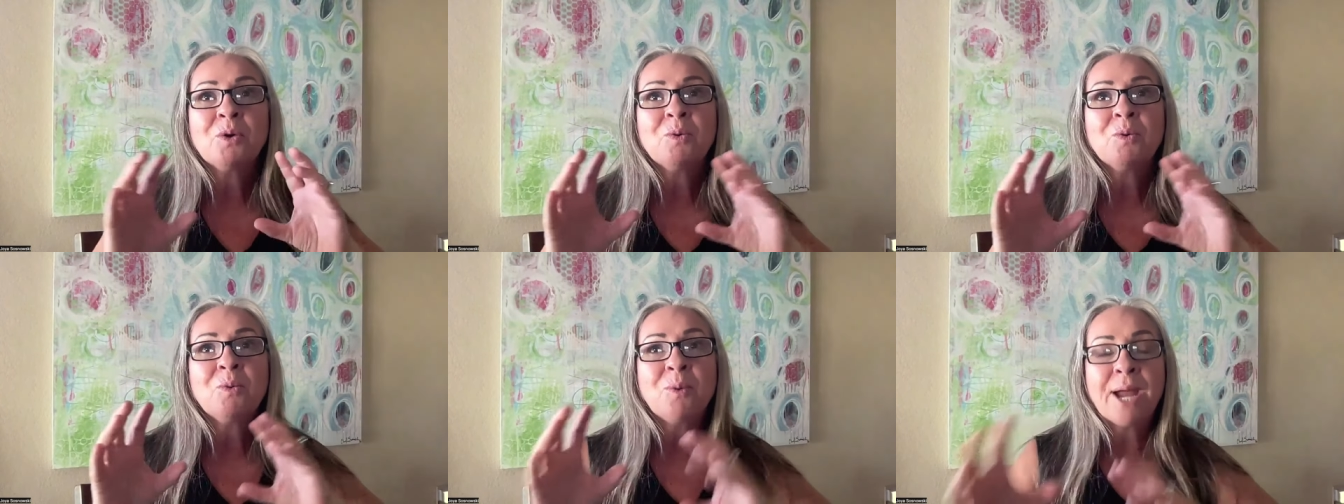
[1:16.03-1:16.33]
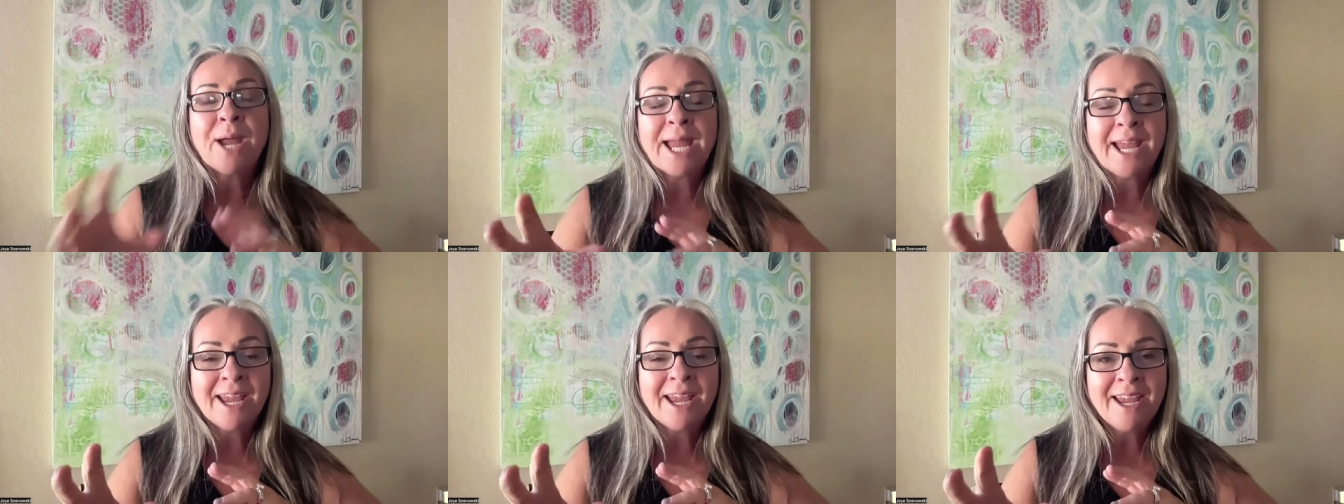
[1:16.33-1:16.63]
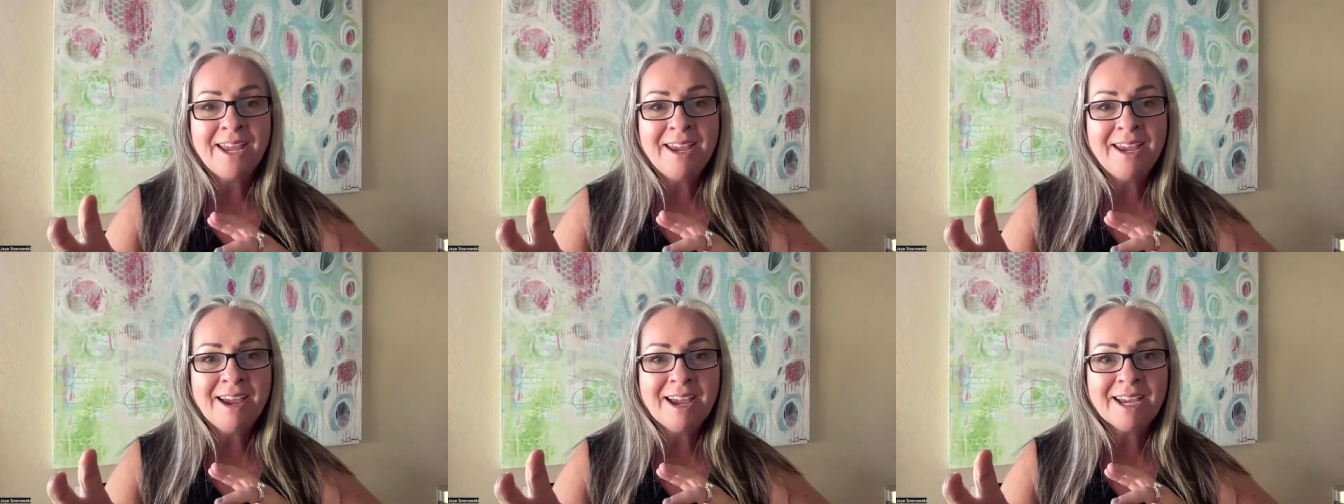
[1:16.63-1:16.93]

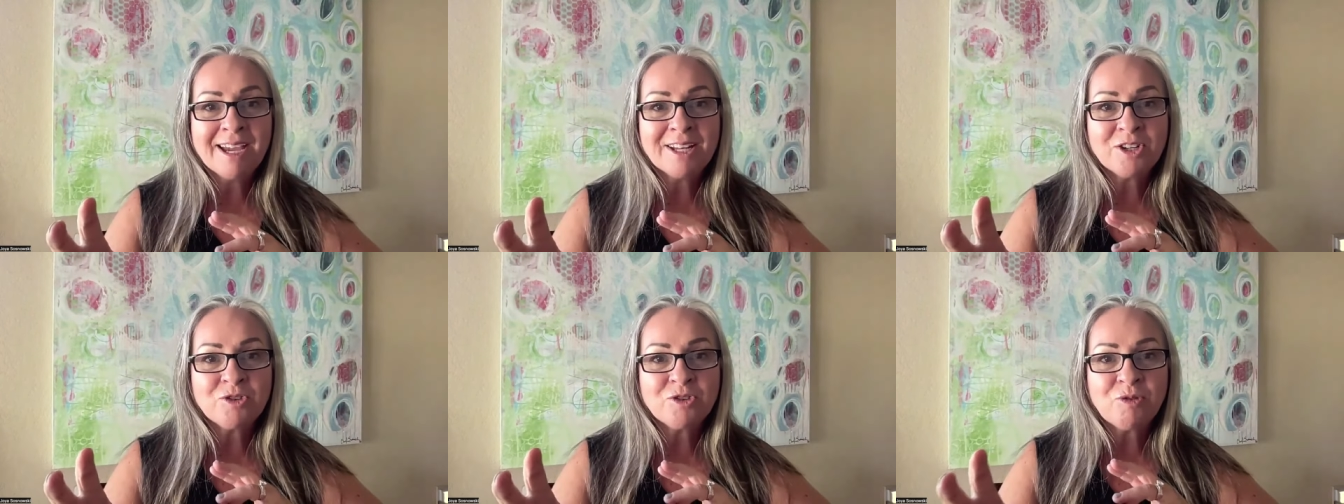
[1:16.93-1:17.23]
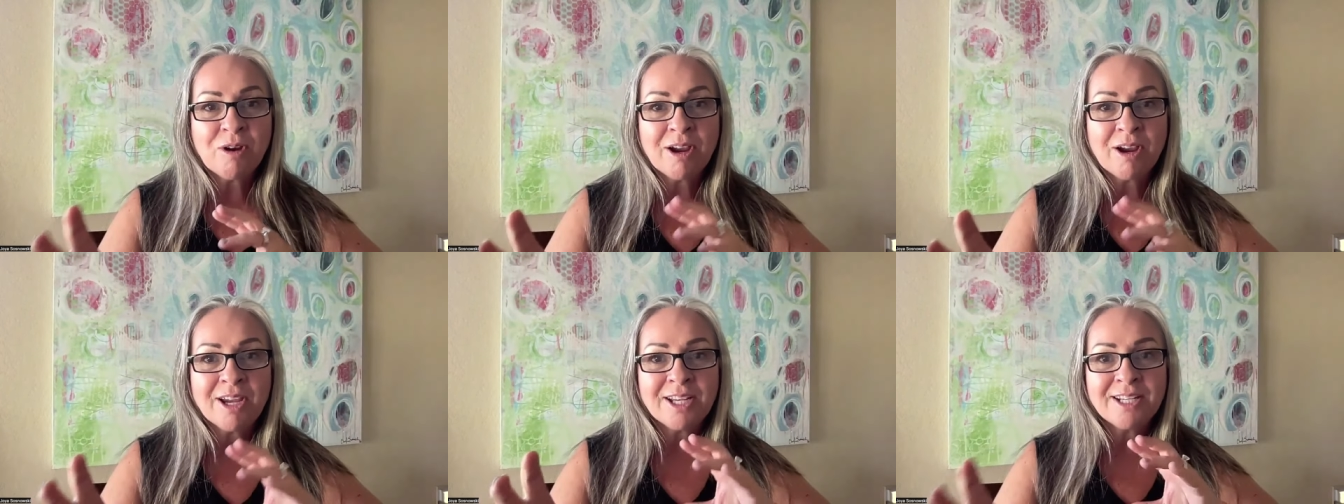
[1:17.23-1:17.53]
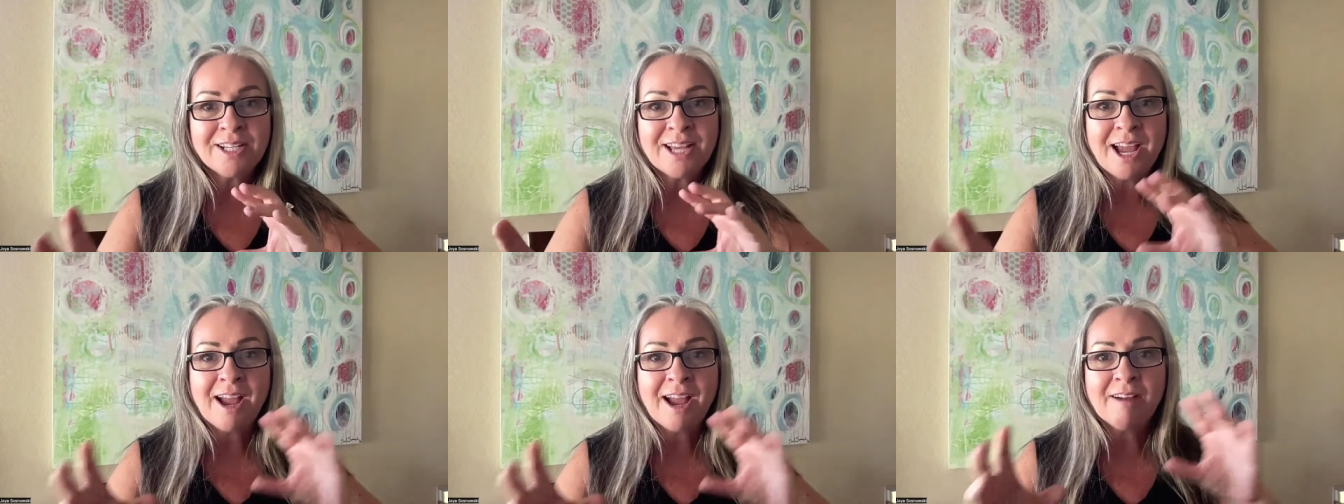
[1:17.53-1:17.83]
away and
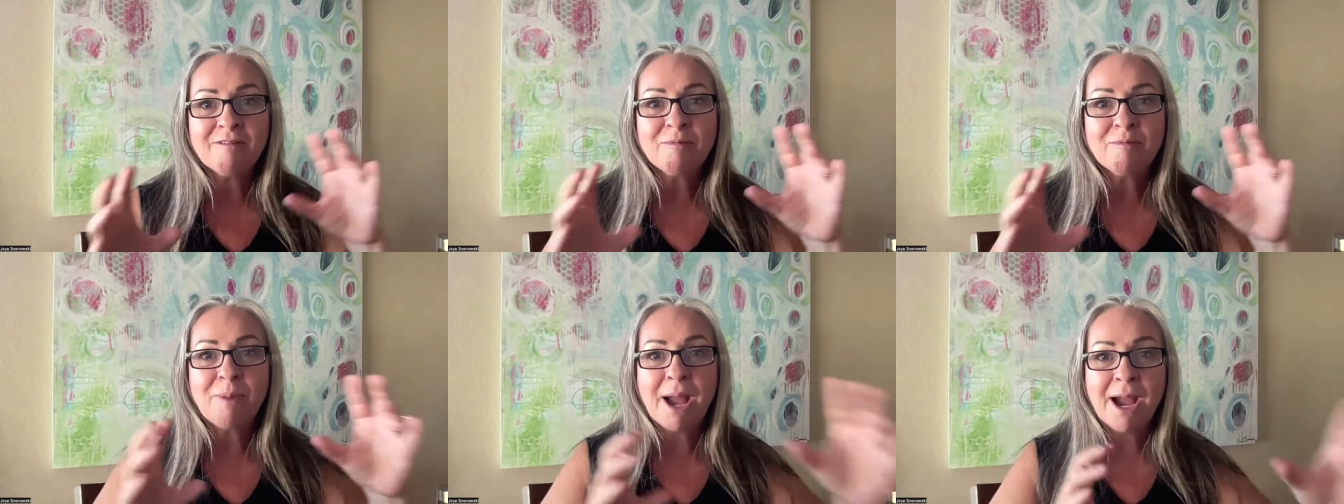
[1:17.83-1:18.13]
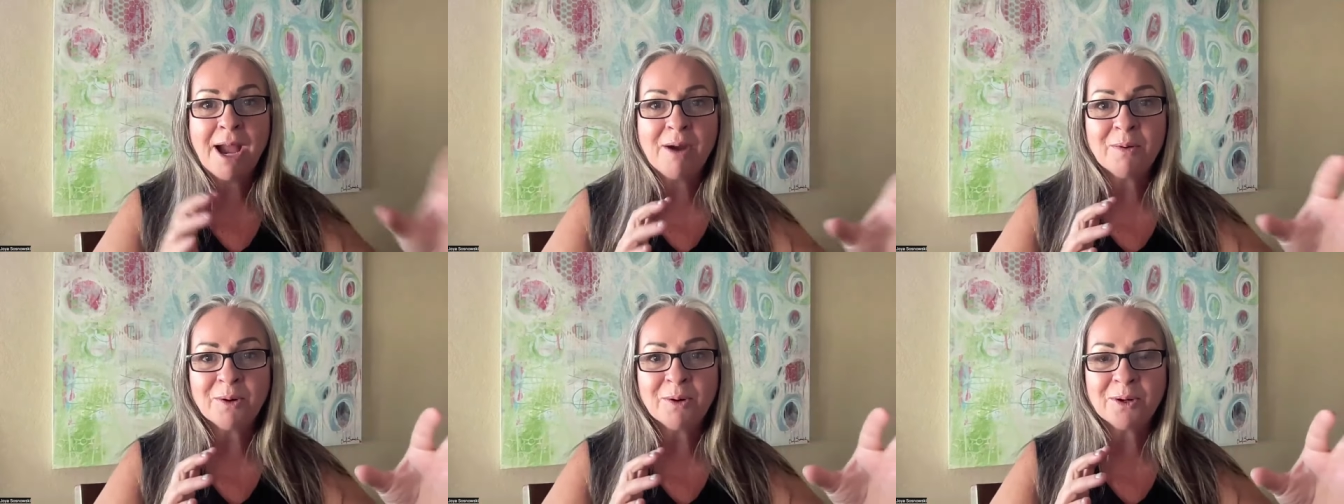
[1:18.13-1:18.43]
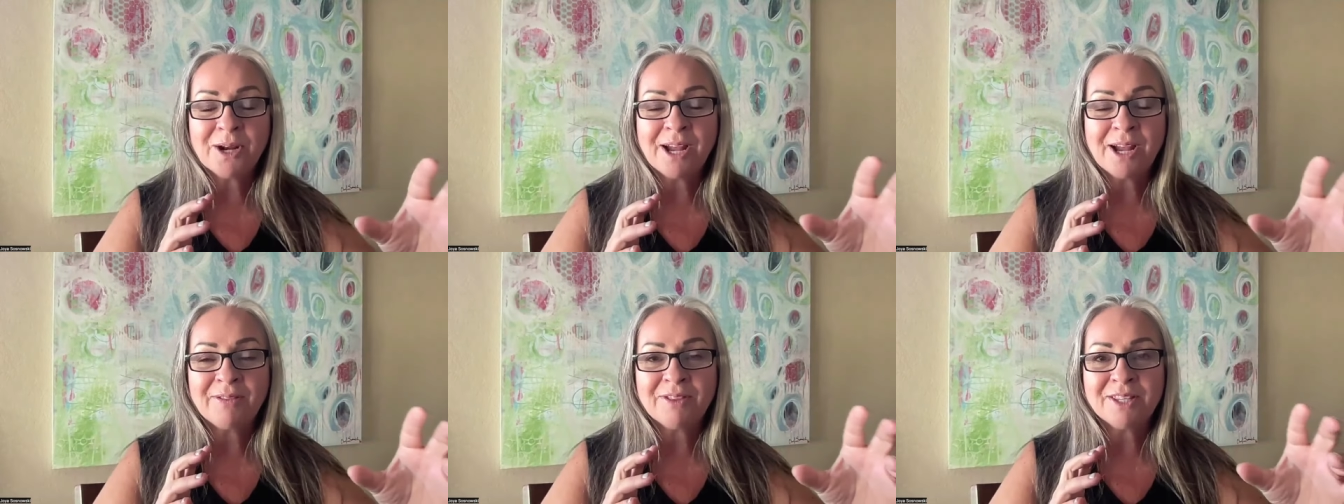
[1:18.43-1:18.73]
trying to have
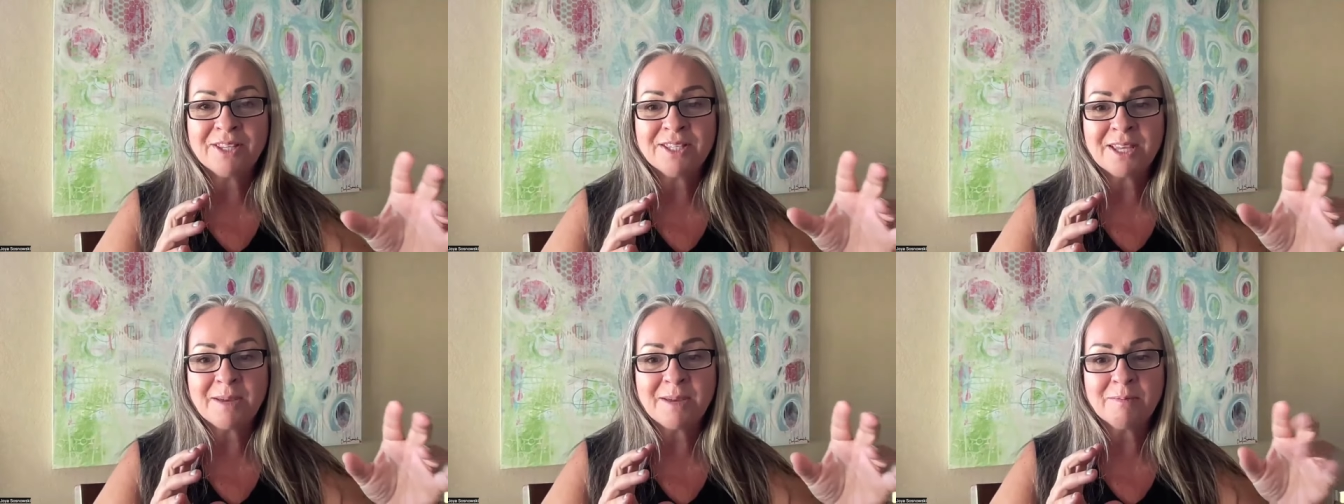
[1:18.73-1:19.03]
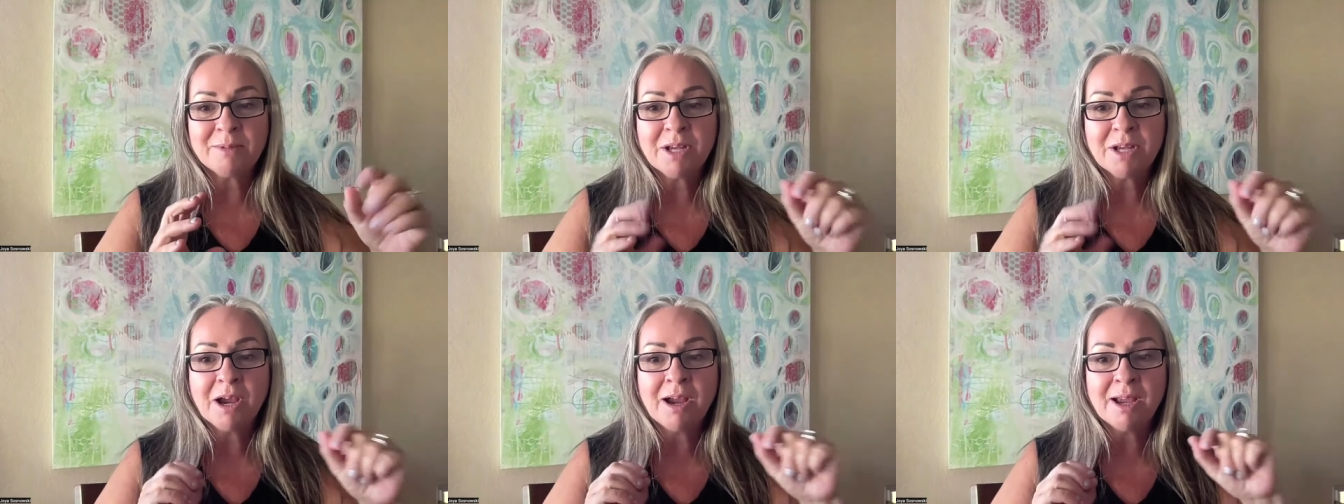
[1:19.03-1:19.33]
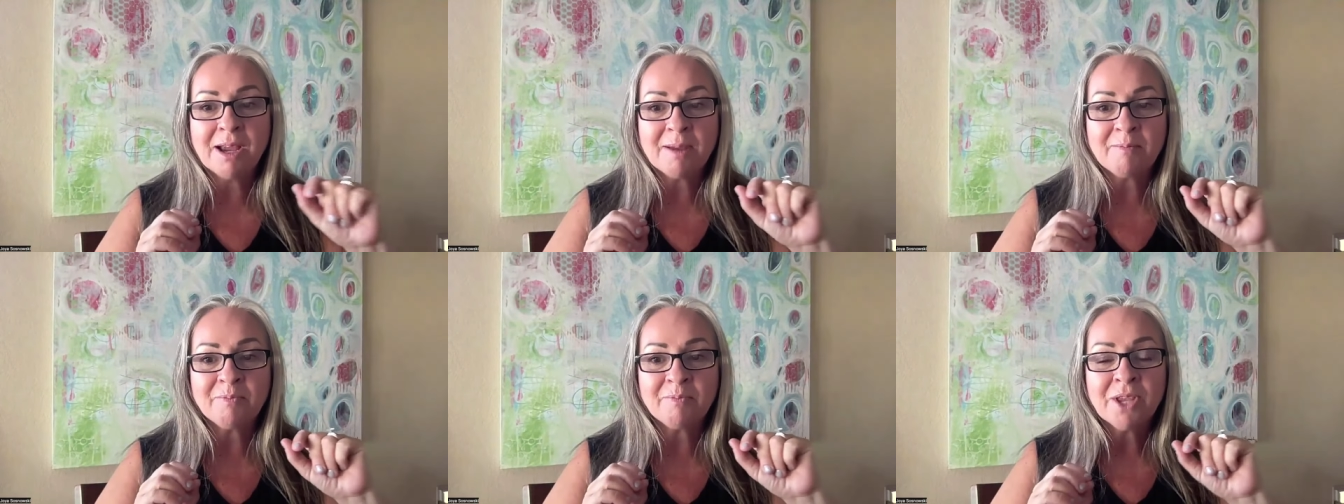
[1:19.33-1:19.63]
power at the same
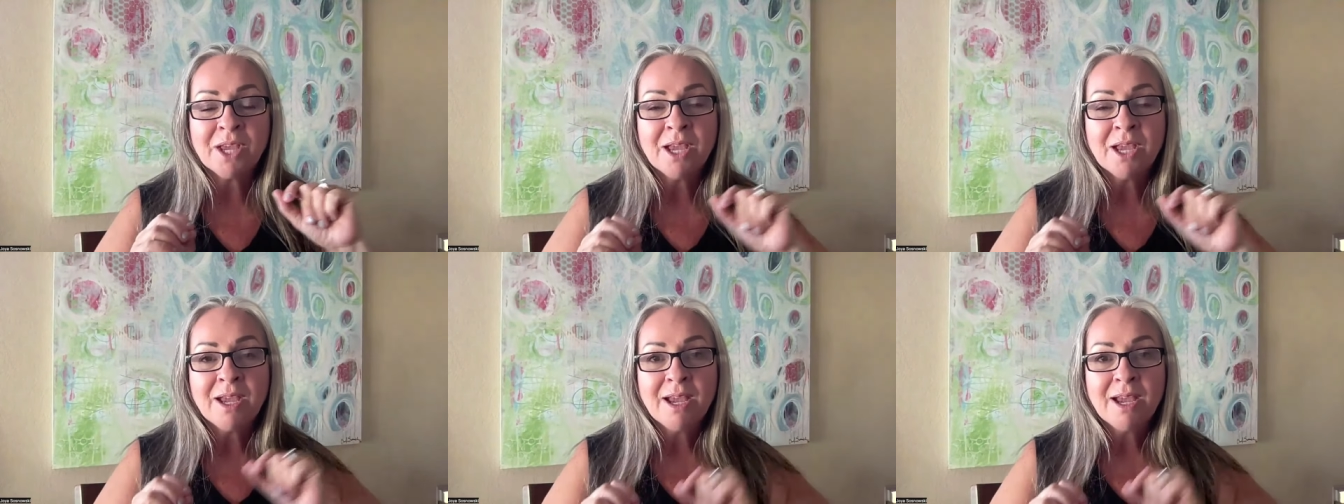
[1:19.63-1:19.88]
time.